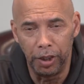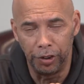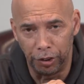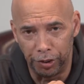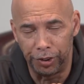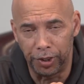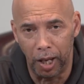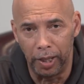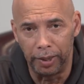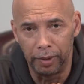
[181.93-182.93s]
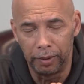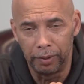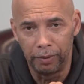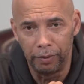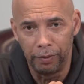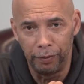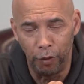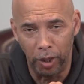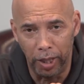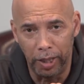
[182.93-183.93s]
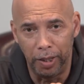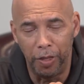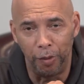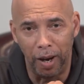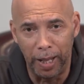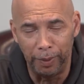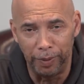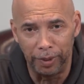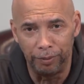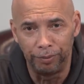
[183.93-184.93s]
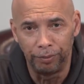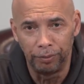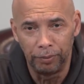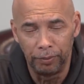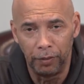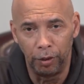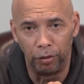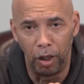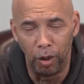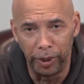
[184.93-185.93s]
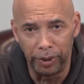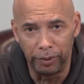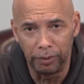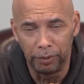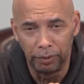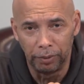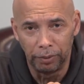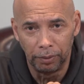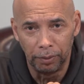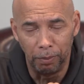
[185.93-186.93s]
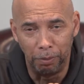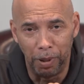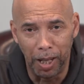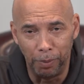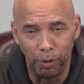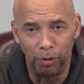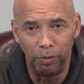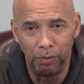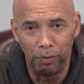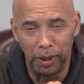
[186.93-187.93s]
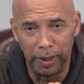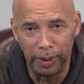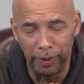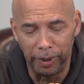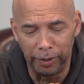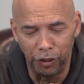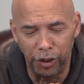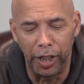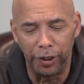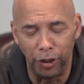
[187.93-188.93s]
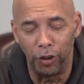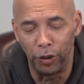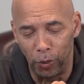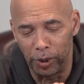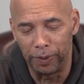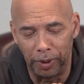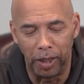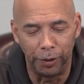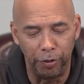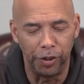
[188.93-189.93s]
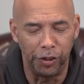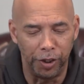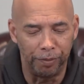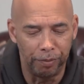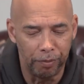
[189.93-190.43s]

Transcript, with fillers: is a good sign for a thriving, growing, Bible believing, standing on the word of God Christian.